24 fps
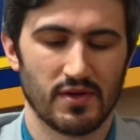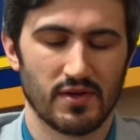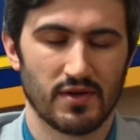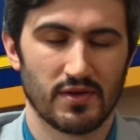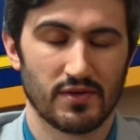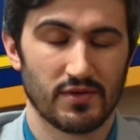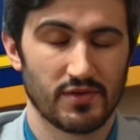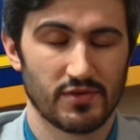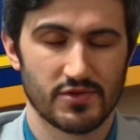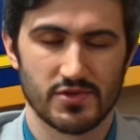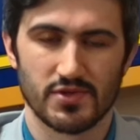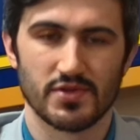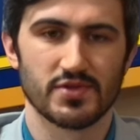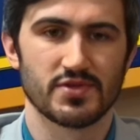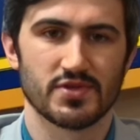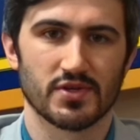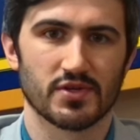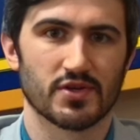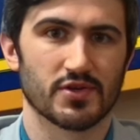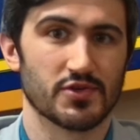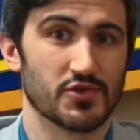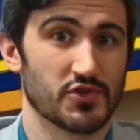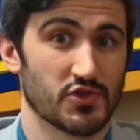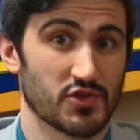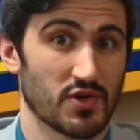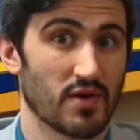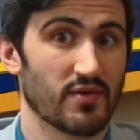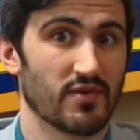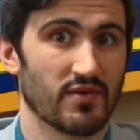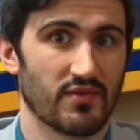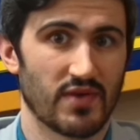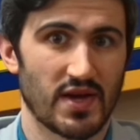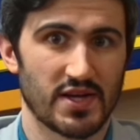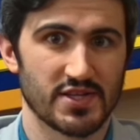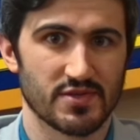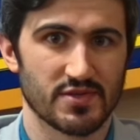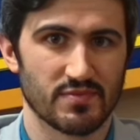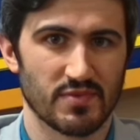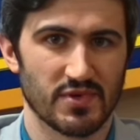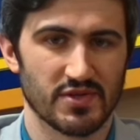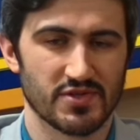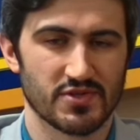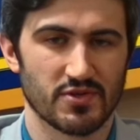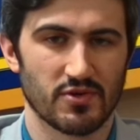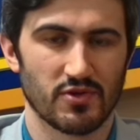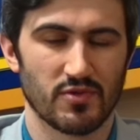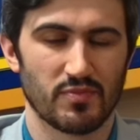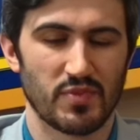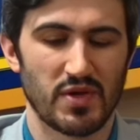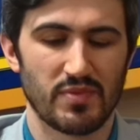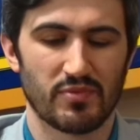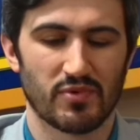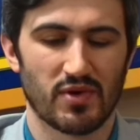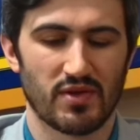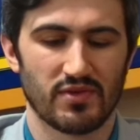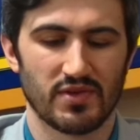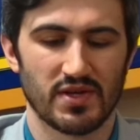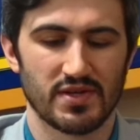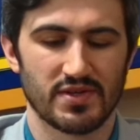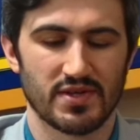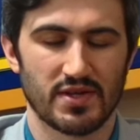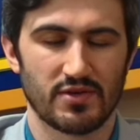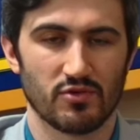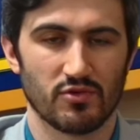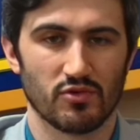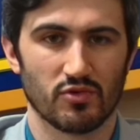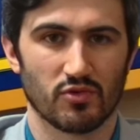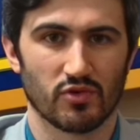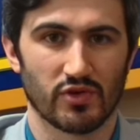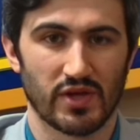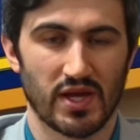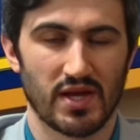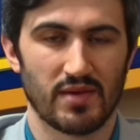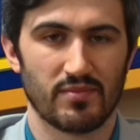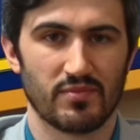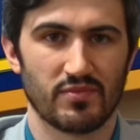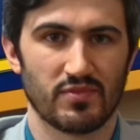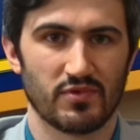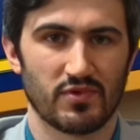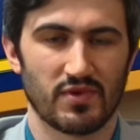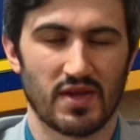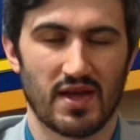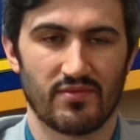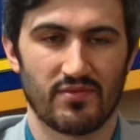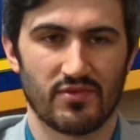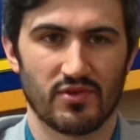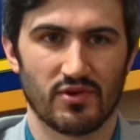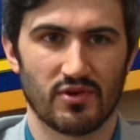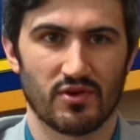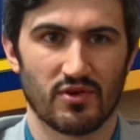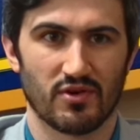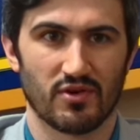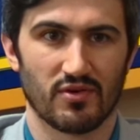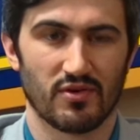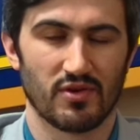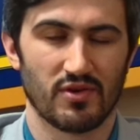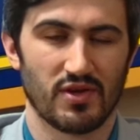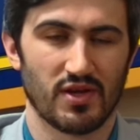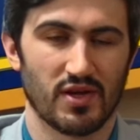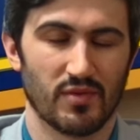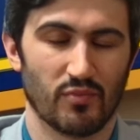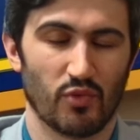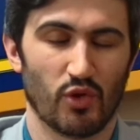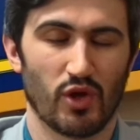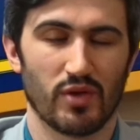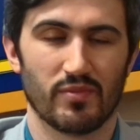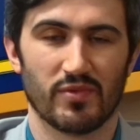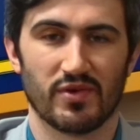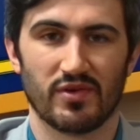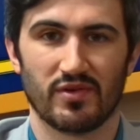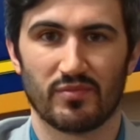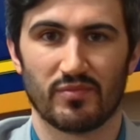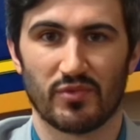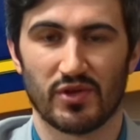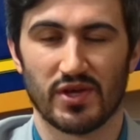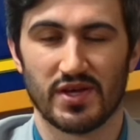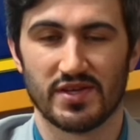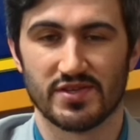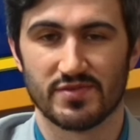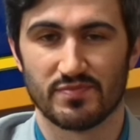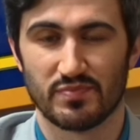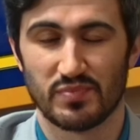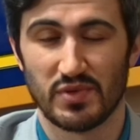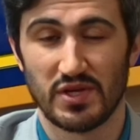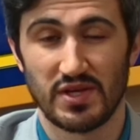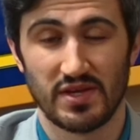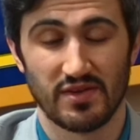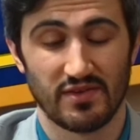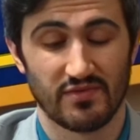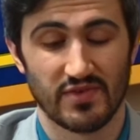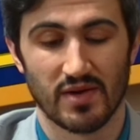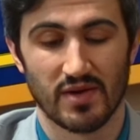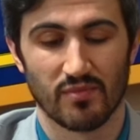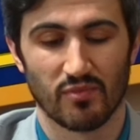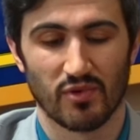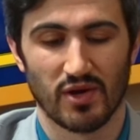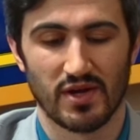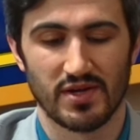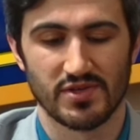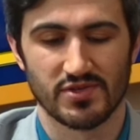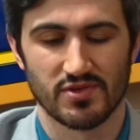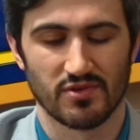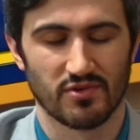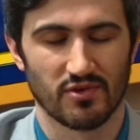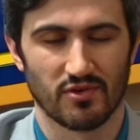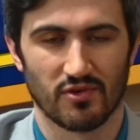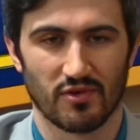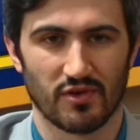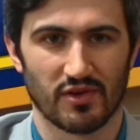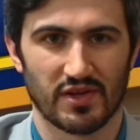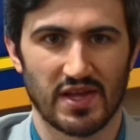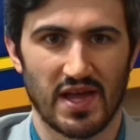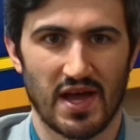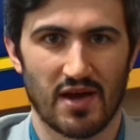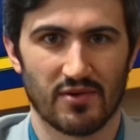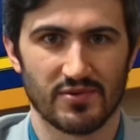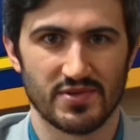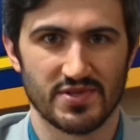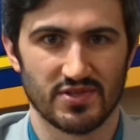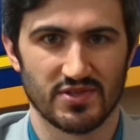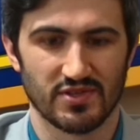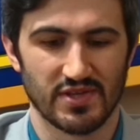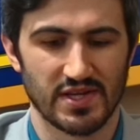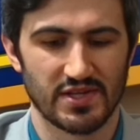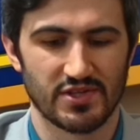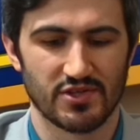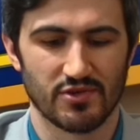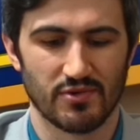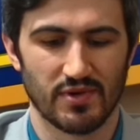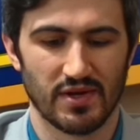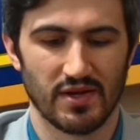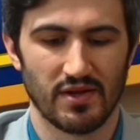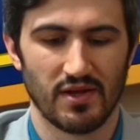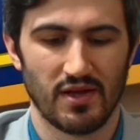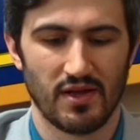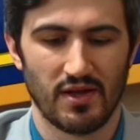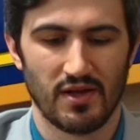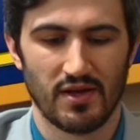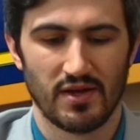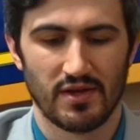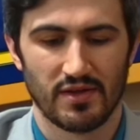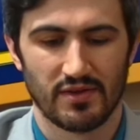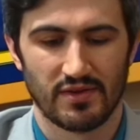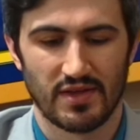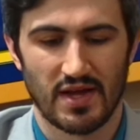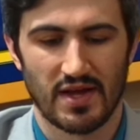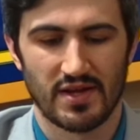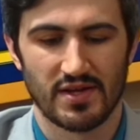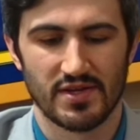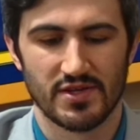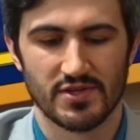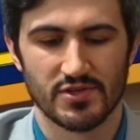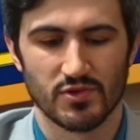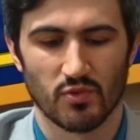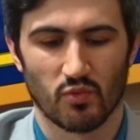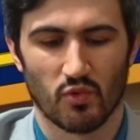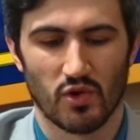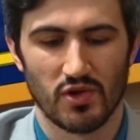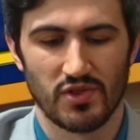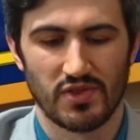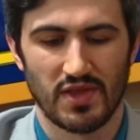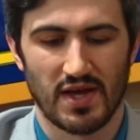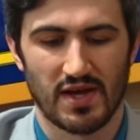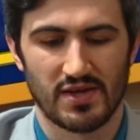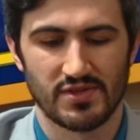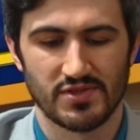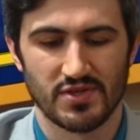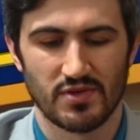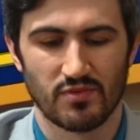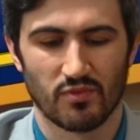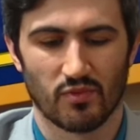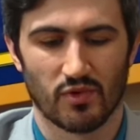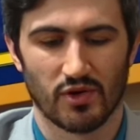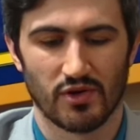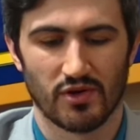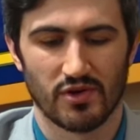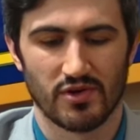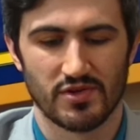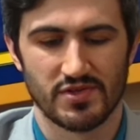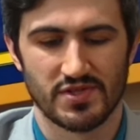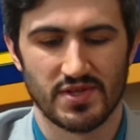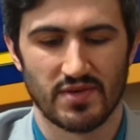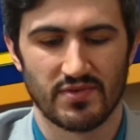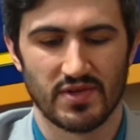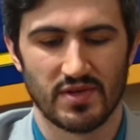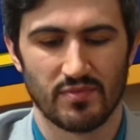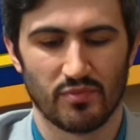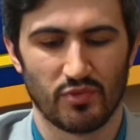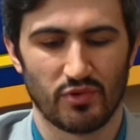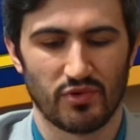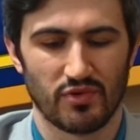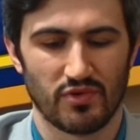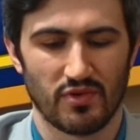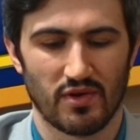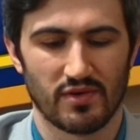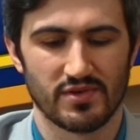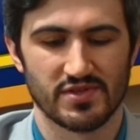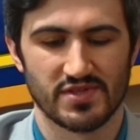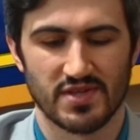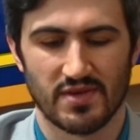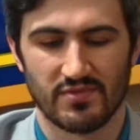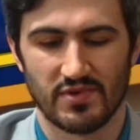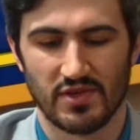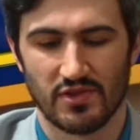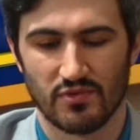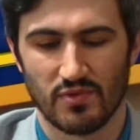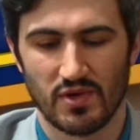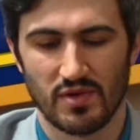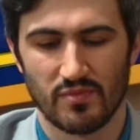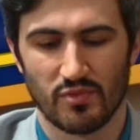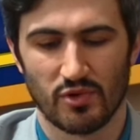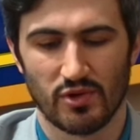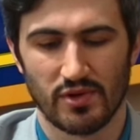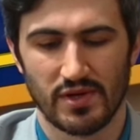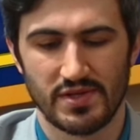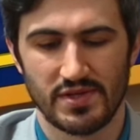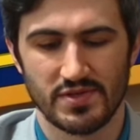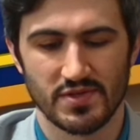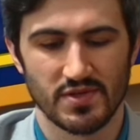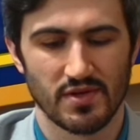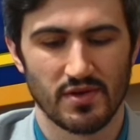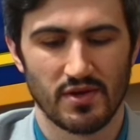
so this is a conservative estimate. So the people on LinkedIn who claim to have their employment place be Eventbrite, so their account is linked to it, that is 1,173 employees.